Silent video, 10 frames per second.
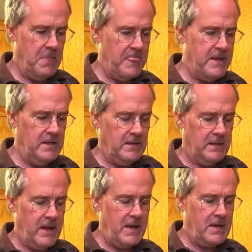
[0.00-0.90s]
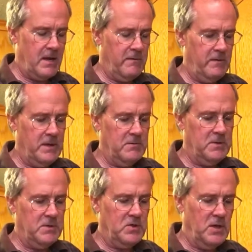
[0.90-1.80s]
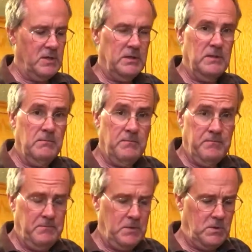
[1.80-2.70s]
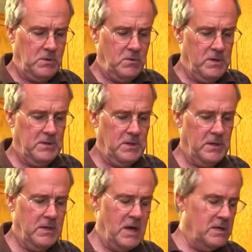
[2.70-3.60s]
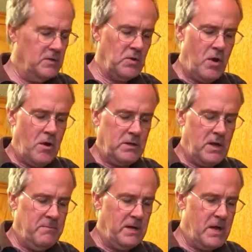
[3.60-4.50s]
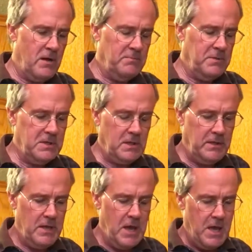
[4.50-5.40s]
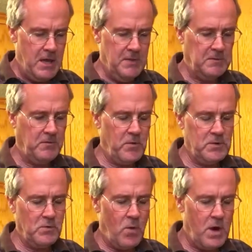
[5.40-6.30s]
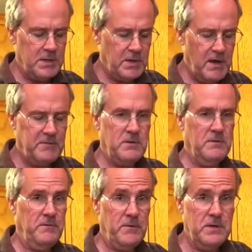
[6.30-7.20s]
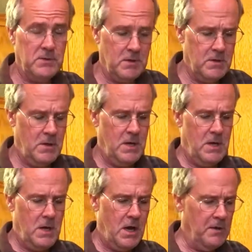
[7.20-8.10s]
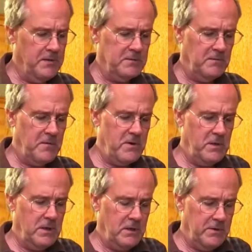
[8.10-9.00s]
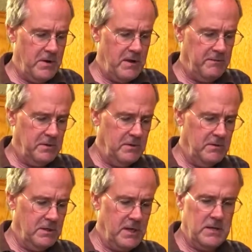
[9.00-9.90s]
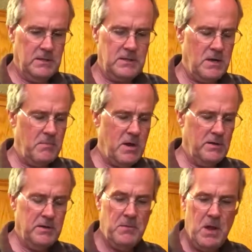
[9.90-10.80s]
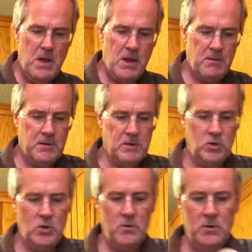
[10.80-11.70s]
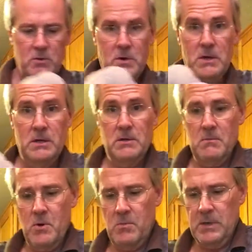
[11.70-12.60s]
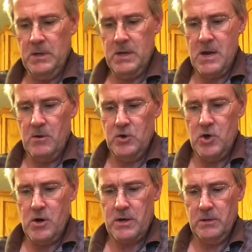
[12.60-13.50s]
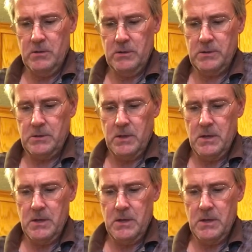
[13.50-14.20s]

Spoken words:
kneading the heck out of it. I'm just gently squeezing, and it's all coming out. Particularly in this first wash after the freezer, there's very little you have to do to get it to come out. And I'm going to show you in a moment how dark it looks.